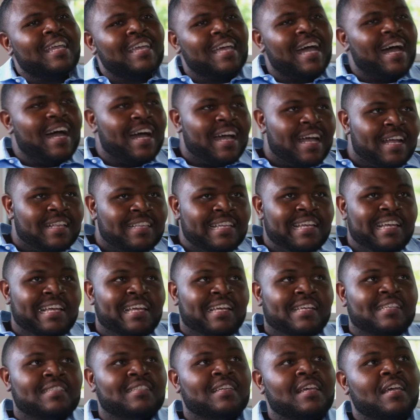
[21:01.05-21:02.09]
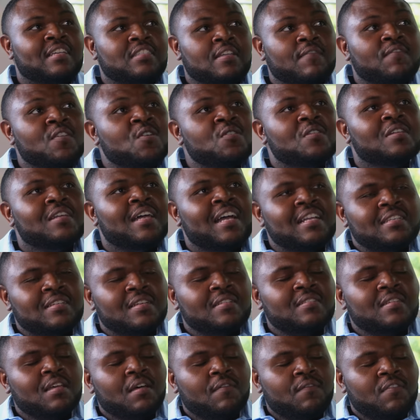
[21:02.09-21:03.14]
like God says, if you delight
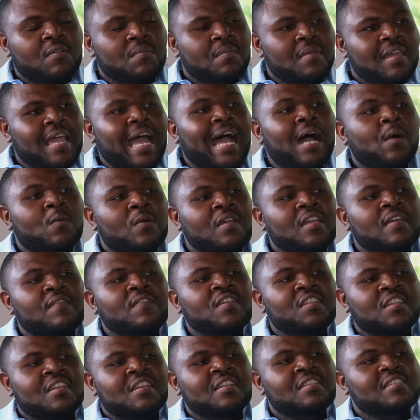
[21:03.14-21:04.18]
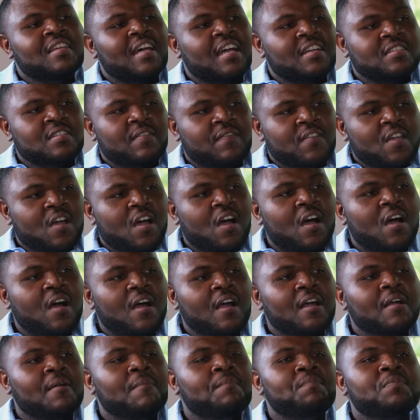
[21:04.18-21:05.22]
yourself in me, I will give you the desires, desires of your
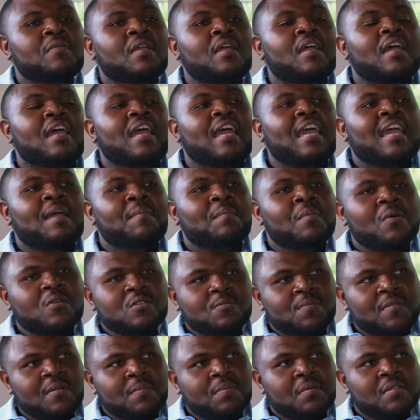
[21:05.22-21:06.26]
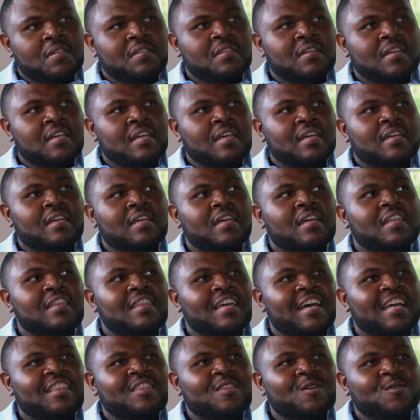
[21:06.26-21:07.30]
heart. of your heart. And most people think
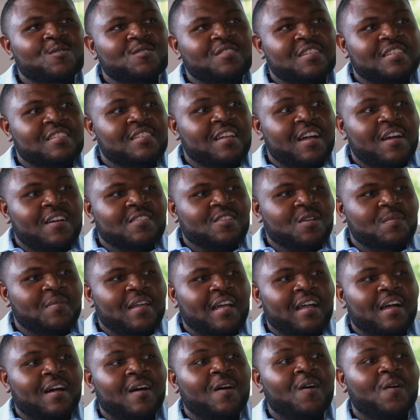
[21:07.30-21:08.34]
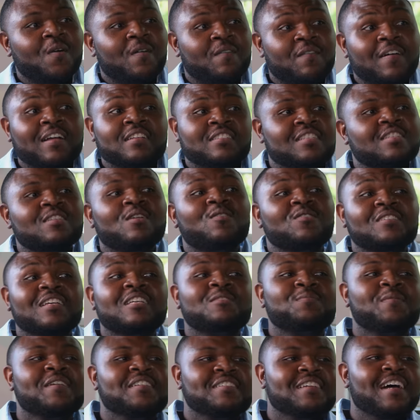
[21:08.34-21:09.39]
that those desires are like, oh, if I, just as long as I
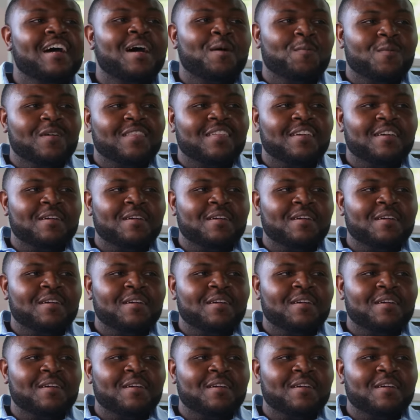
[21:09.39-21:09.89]
spend time with